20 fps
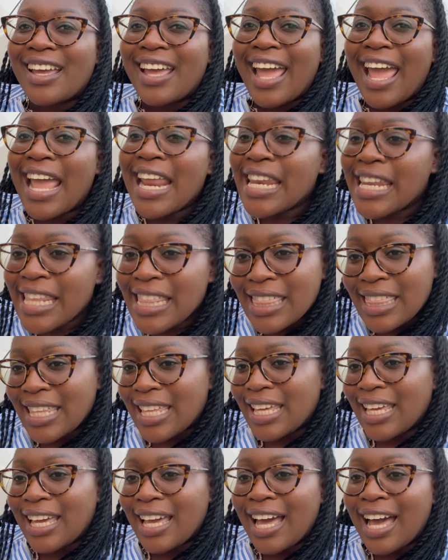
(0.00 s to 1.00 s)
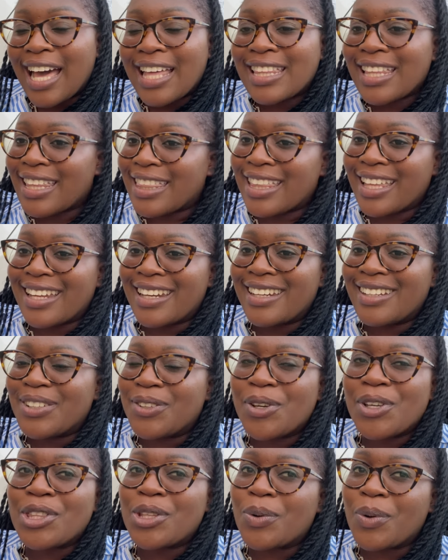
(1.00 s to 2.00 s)
anything other than
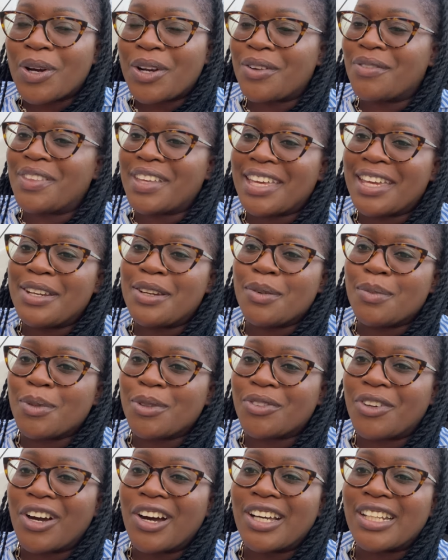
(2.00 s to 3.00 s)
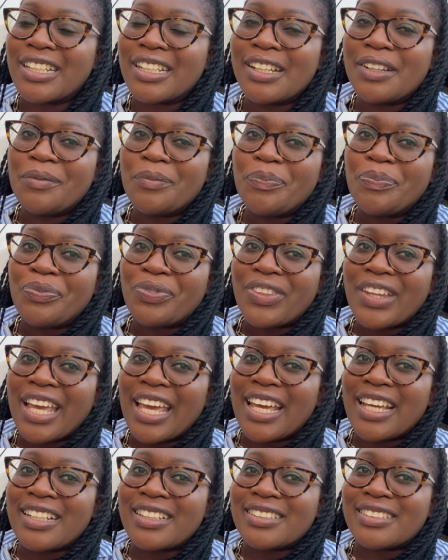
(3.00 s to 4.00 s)
doing the work of the kingdom of God.
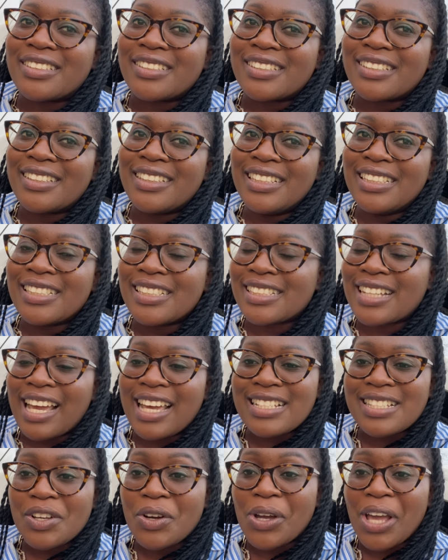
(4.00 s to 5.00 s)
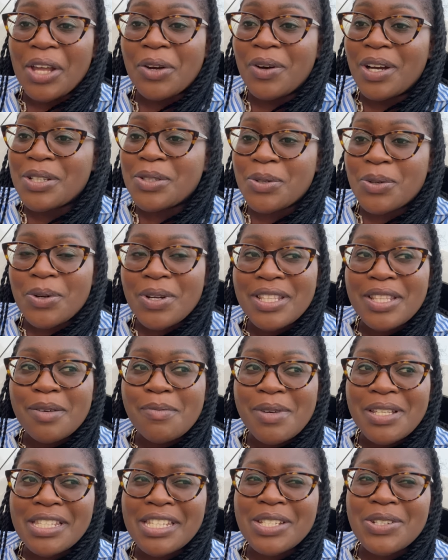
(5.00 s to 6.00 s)
And ish, guys, okay, I don't want to ruin the
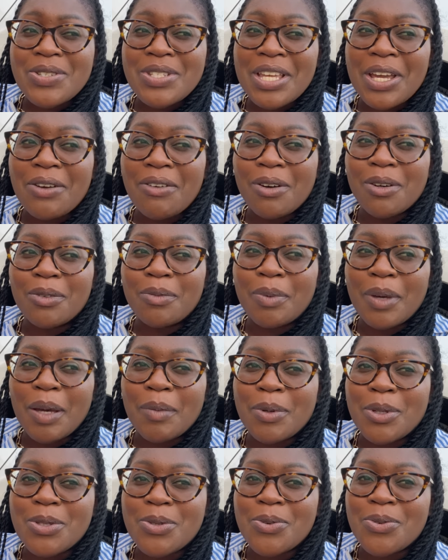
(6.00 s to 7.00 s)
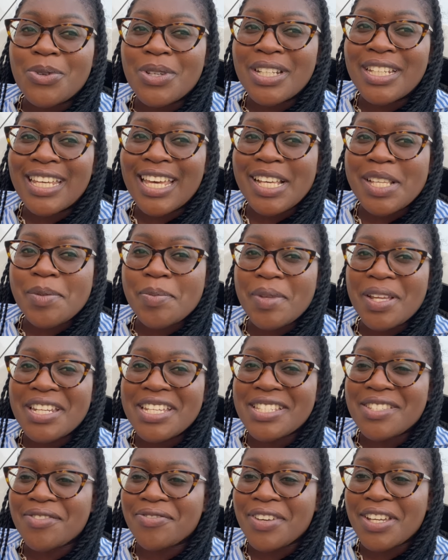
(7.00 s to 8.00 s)
message, because I know I won't be able to really explain
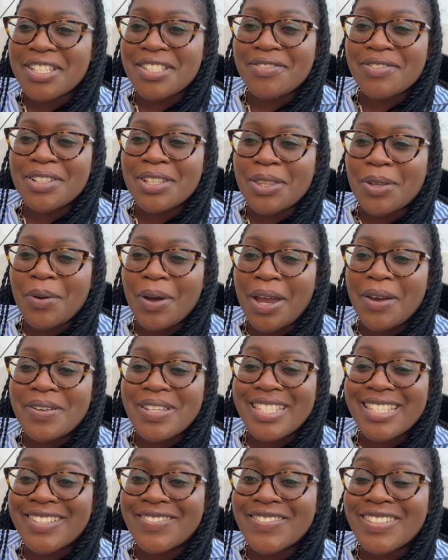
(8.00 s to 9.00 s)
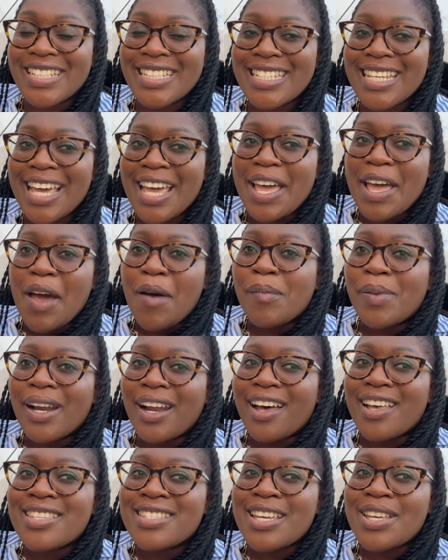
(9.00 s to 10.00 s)
it effectively the way I received it, but
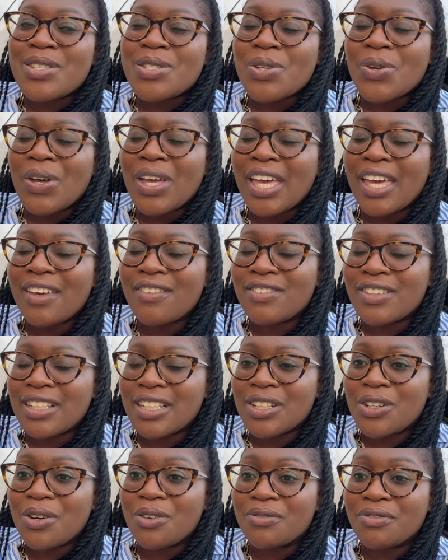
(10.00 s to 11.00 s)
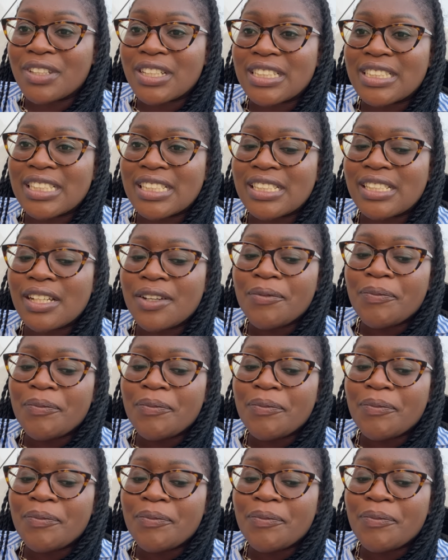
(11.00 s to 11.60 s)
I was just so heavily convicted.